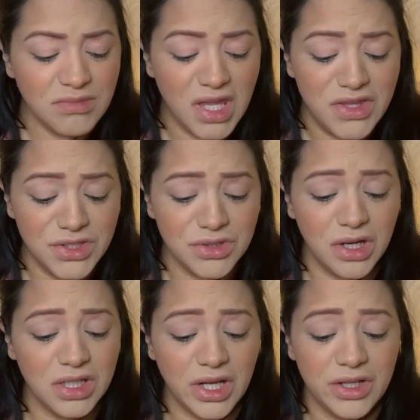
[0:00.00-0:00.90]
these are
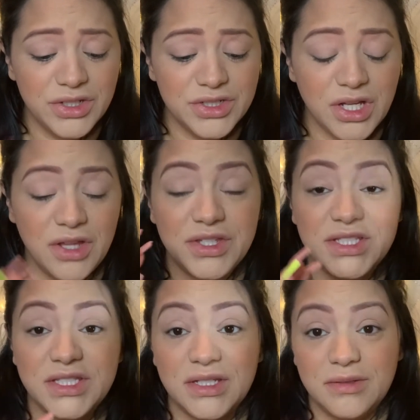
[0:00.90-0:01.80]
all colors on
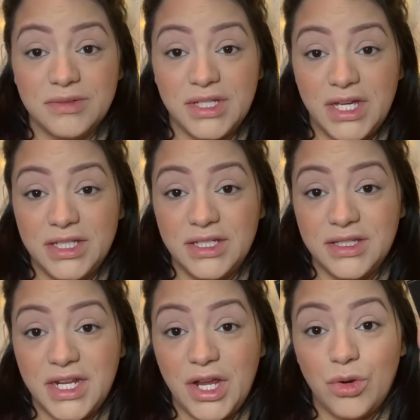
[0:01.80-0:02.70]
this side
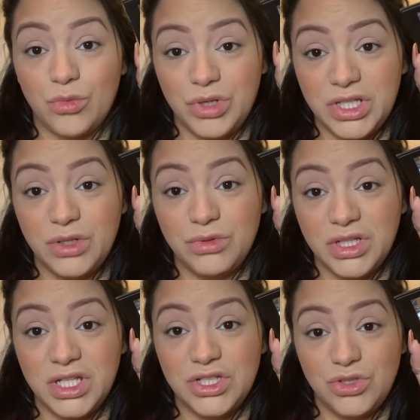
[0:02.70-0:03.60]
that I really,
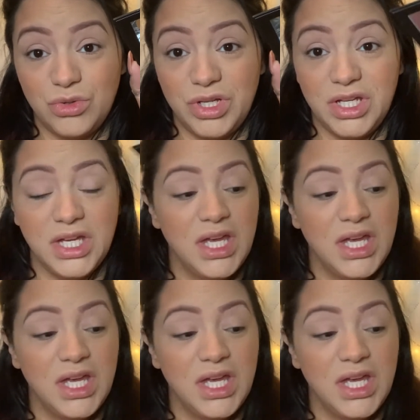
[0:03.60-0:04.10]
really enjoy.